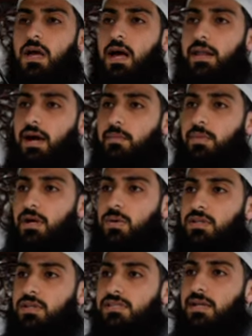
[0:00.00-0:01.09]
and I bear
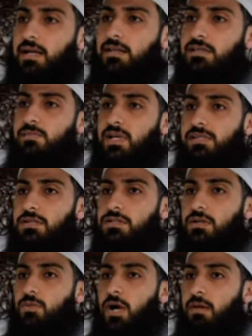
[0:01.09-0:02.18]
witness that His
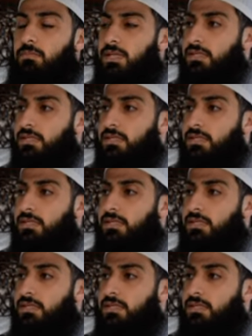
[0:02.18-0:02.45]
Messenger Muhammad